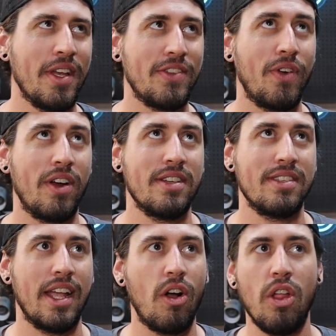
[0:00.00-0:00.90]
as far
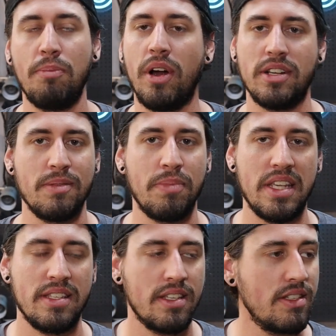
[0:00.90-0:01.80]
as like all the parts and
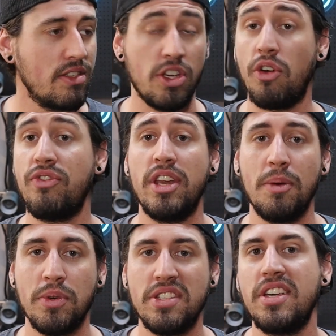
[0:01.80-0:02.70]
pieces, you know, fit
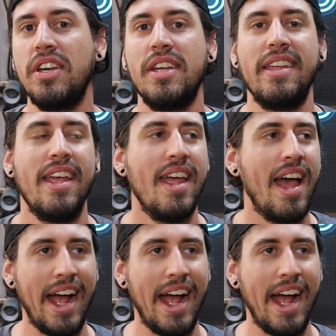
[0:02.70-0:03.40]
up was good.